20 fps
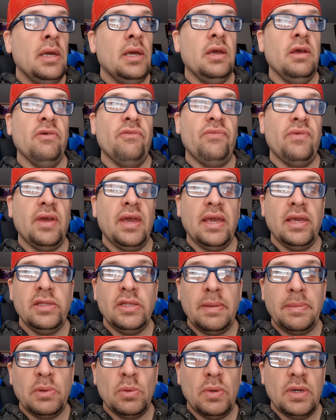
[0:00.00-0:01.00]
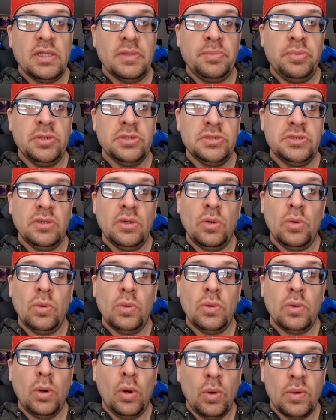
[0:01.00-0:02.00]
If AEW want to push
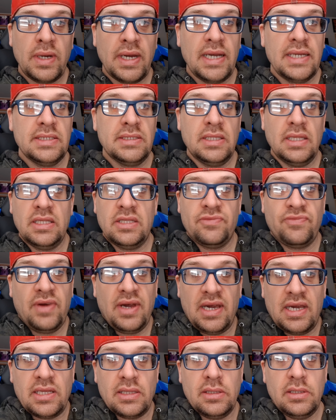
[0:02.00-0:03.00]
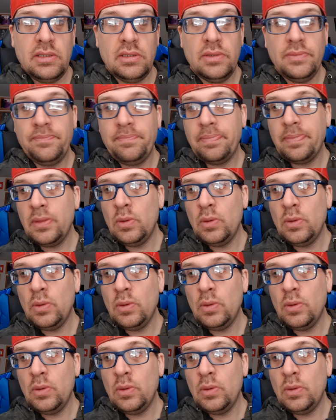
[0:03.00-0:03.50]
old guys, then it's fine, you know.